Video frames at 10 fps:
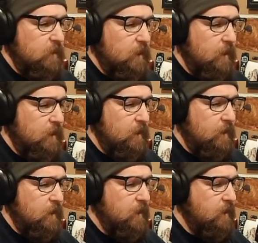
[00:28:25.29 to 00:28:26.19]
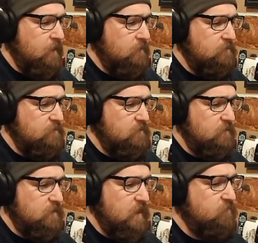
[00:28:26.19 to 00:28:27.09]
And
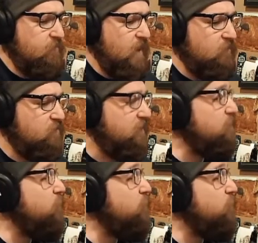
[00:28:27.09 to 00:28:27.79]
then Fauci,